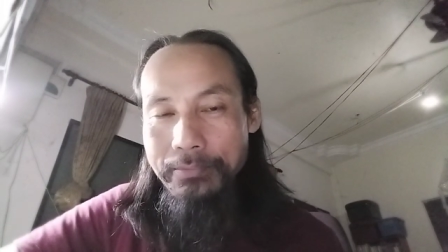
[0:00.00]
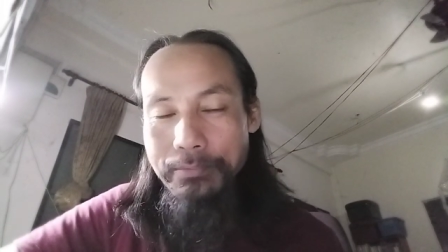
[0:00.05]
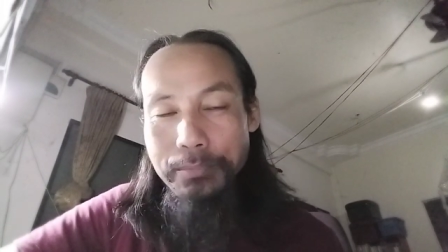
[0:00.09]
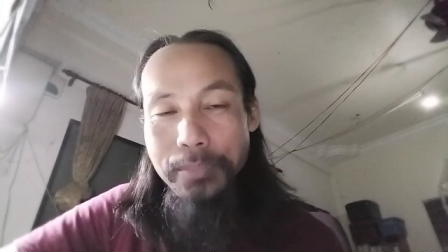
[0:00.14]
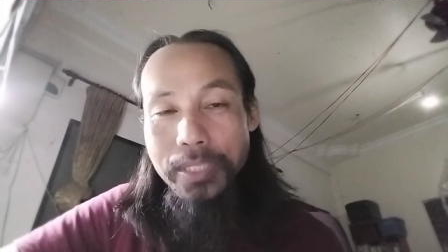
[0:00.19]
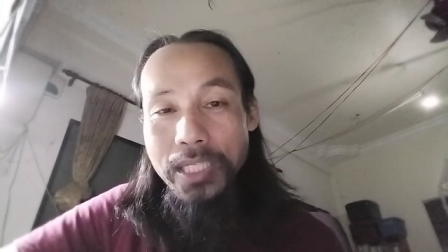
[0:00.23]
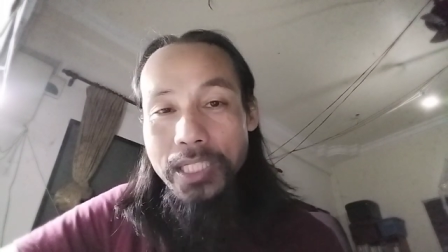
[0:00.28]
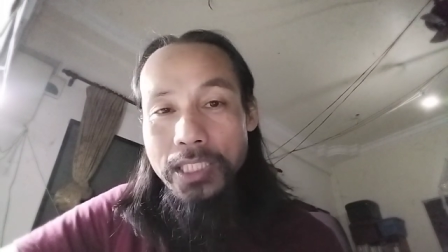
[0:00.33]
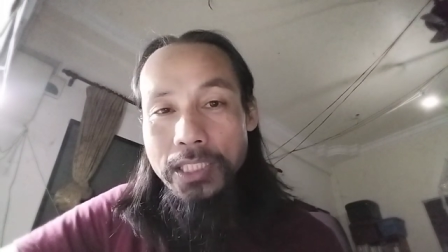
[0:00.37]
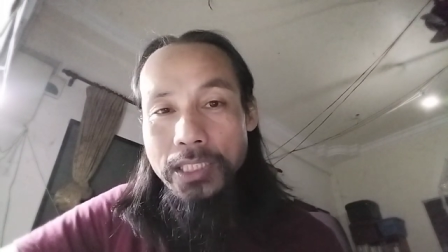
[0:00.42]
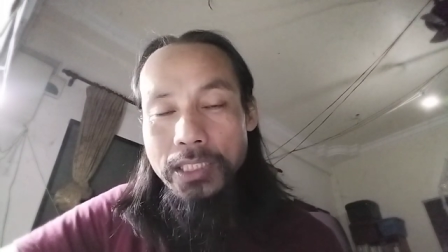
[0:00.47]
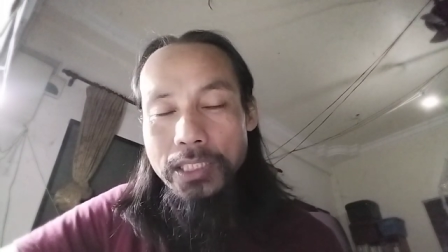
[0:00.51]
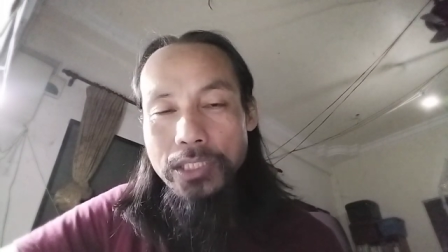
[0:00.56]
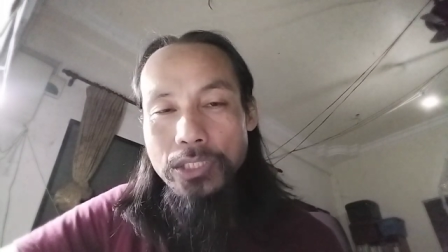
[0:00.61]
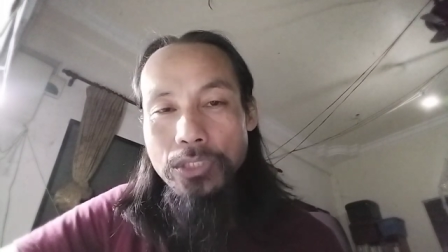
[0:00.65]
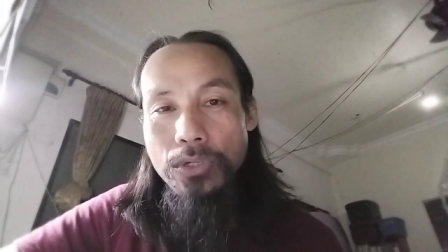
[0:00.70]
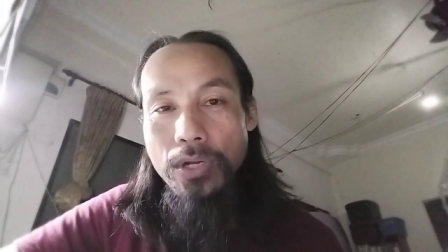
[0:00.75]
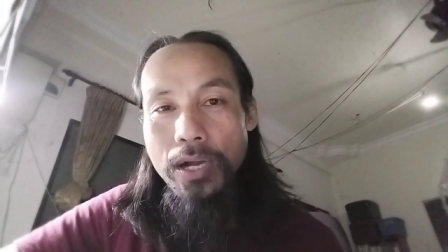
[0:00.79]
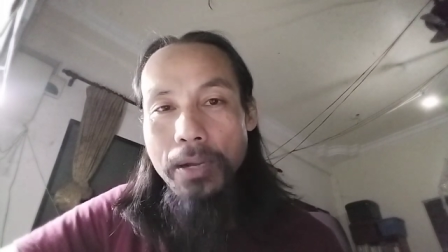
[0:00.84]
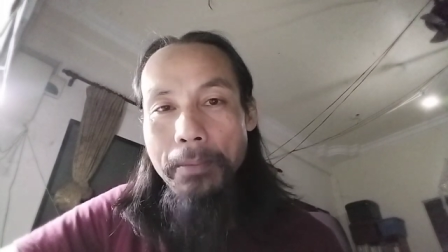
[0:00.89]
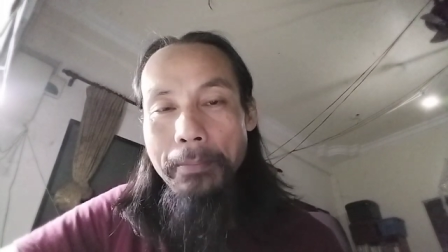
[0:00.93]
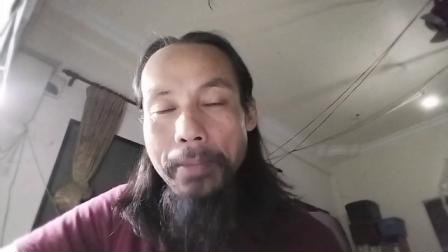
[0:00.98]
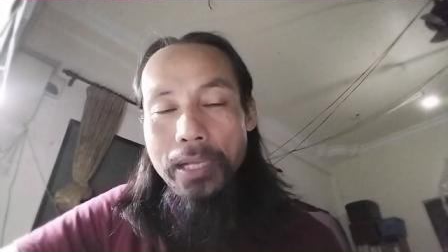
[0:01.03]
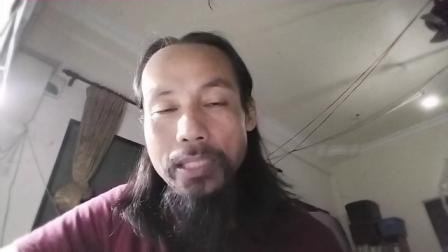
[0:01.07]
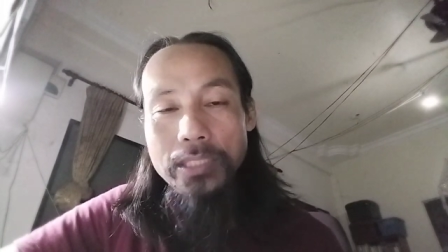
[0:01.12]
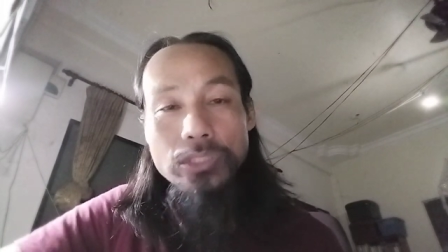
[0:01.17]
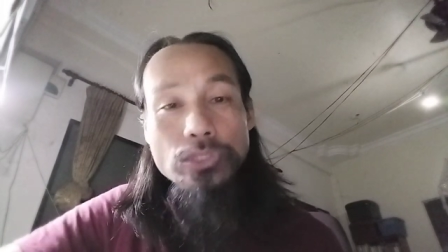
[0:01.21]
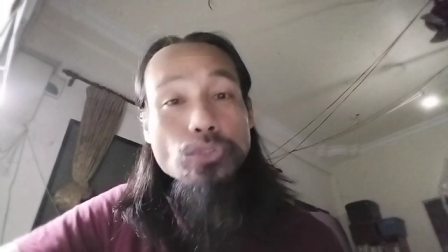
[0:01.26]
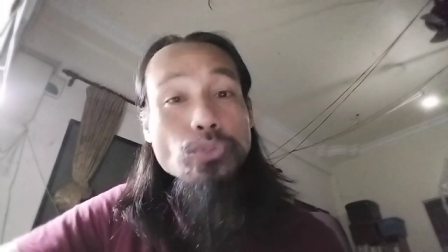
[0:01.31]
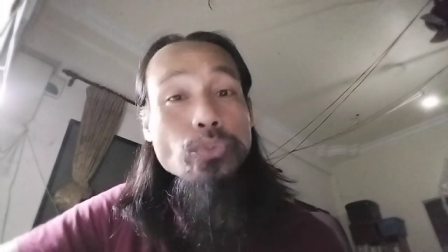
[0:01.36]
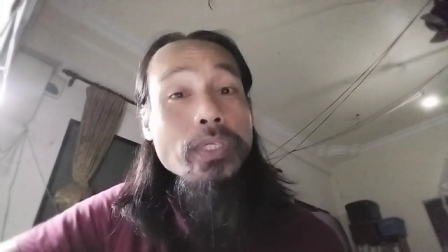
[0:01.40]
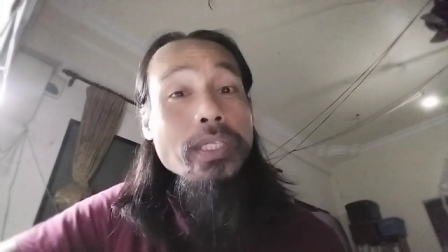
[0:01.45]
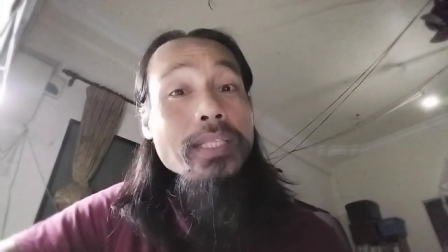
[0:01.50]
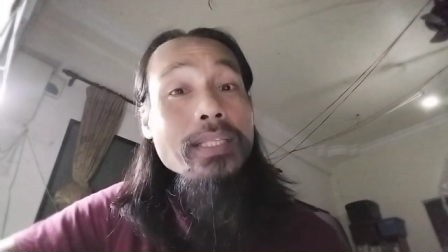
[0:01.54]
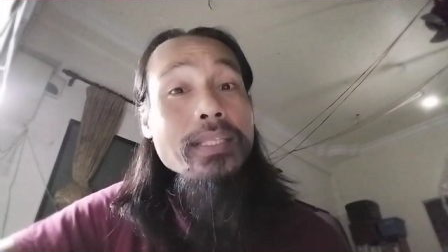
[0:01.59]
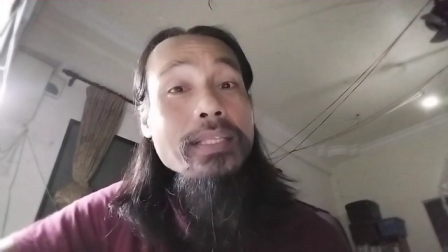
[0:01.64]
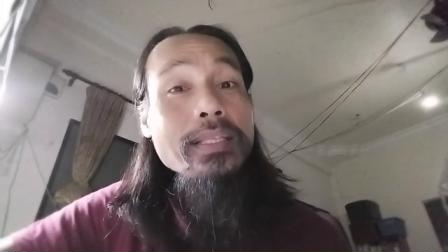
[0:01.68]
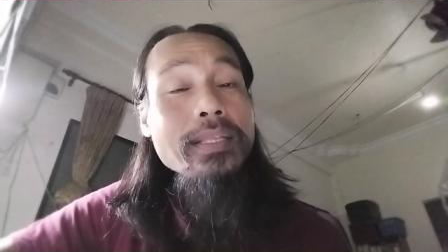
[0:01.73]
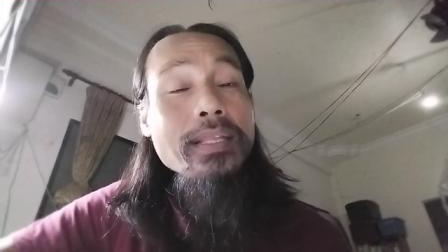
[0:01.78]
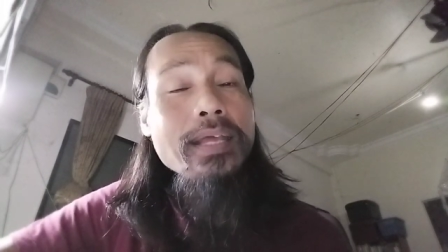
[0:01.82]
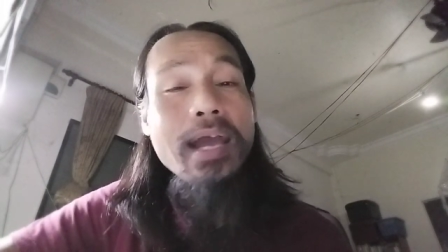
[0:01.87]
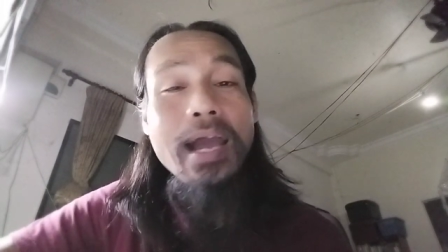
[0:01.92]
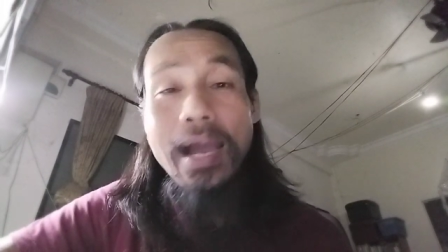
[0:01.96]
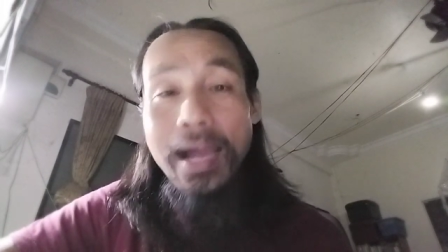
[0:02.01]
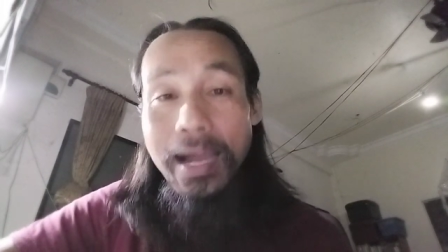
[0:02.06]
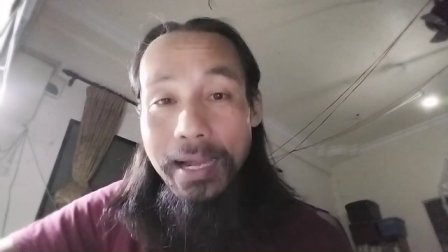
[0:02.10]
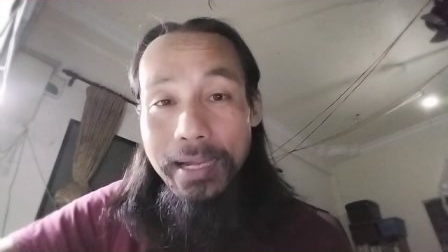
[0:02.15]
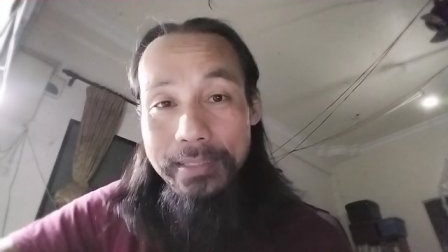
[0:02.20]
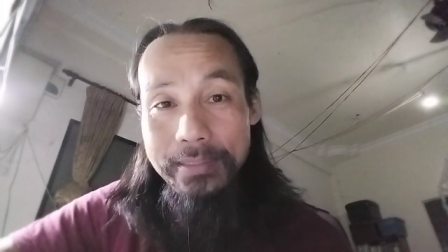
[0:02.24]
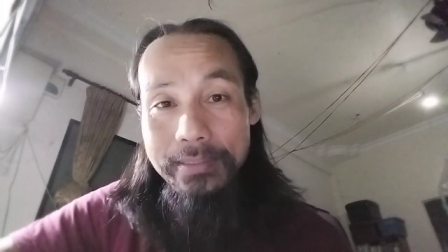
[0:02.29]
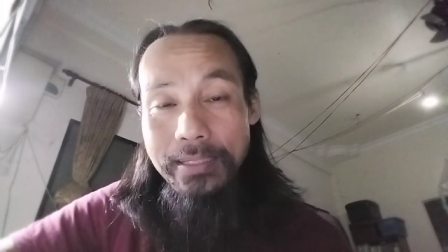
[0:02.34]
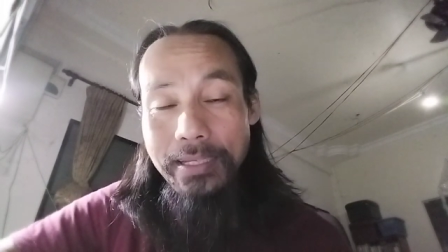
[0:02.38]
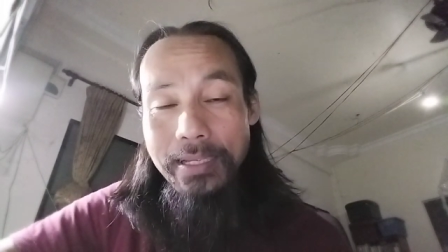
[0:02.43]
Means you are my sweetheart,